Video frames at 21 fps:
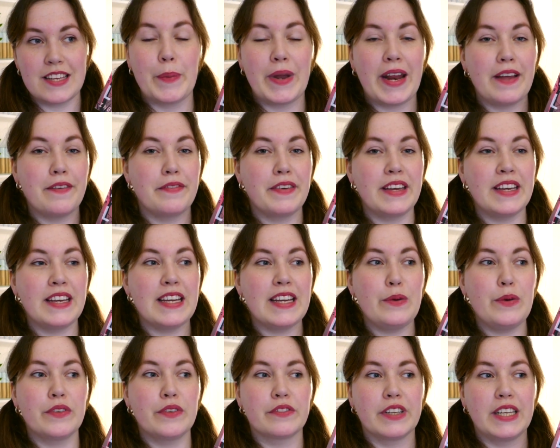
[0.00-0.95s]
But I think it
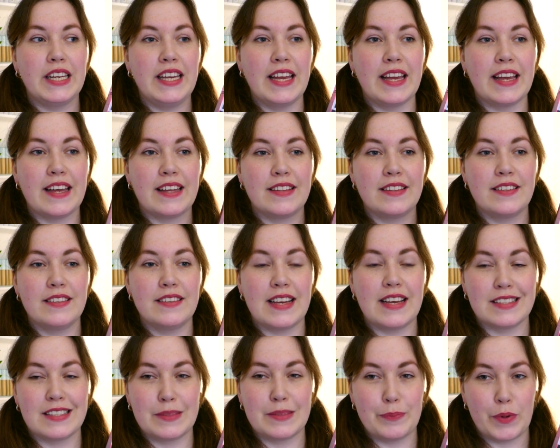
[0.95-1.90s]
will really hit
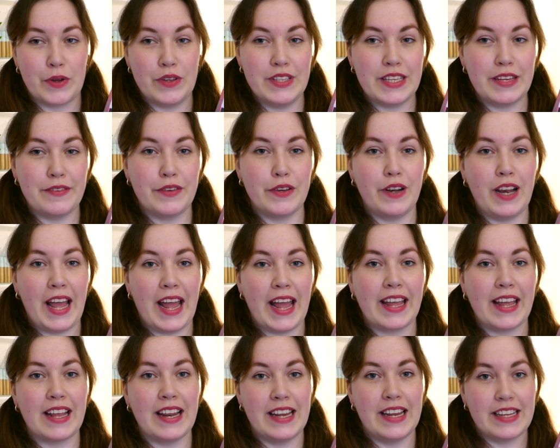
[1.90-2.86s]
that spot if you
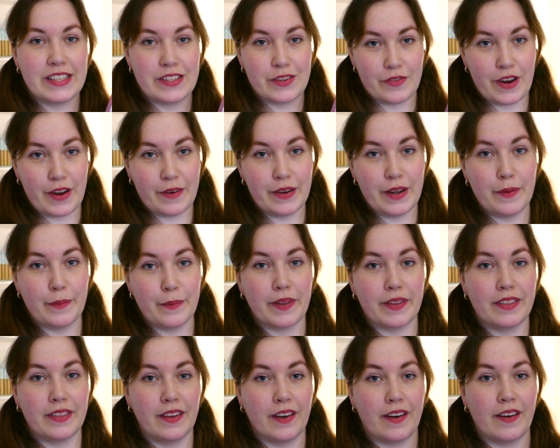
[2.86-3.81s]
like literary
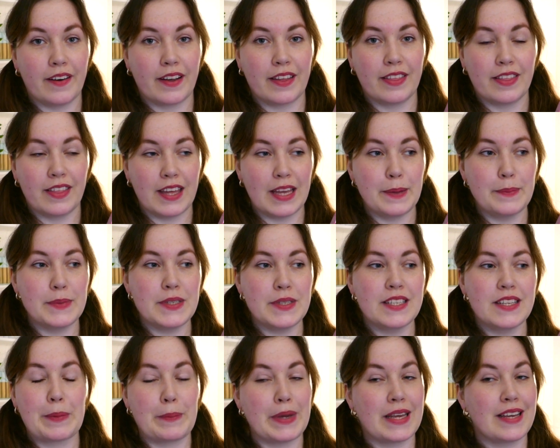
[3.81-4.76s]
with dark
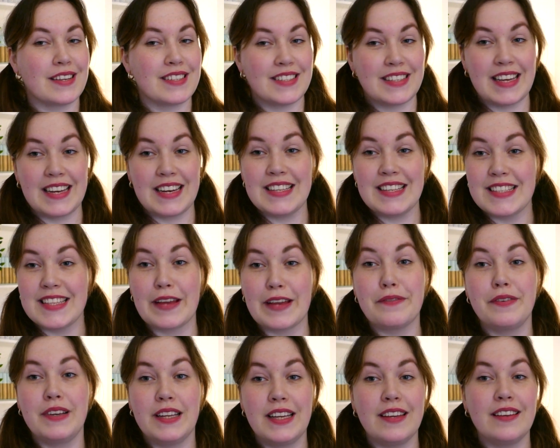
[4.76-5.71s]
themes, because that is
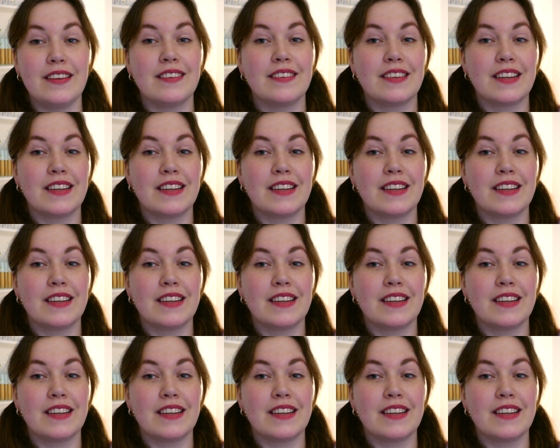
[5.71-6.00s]
definitely